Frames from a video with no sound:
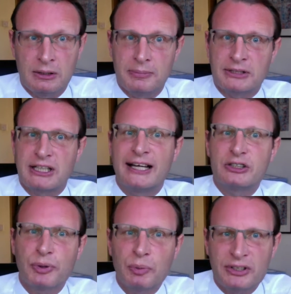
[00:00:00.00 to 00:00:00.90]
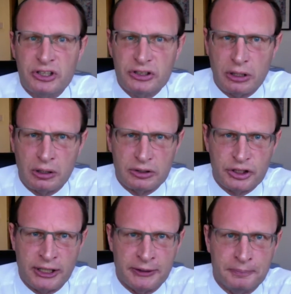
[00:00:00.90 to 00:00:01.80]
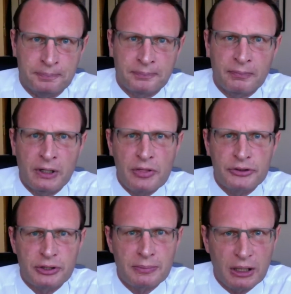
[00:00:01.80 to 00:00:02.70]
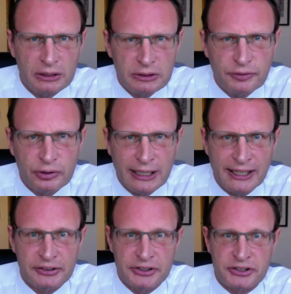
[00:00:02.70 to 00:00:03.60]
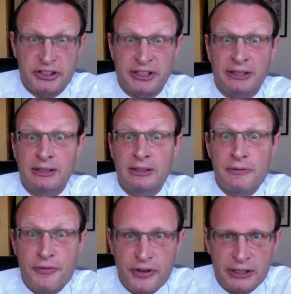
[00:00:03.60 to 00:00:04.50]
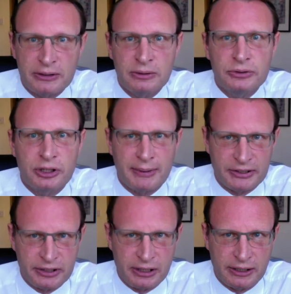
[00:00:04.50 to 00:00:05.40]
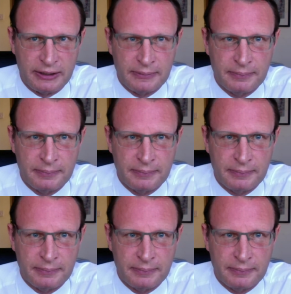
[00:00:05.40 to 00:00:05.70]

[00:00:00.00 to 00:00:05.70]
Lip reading: But as we went into lockdown, the demand for electricity fell dramatically,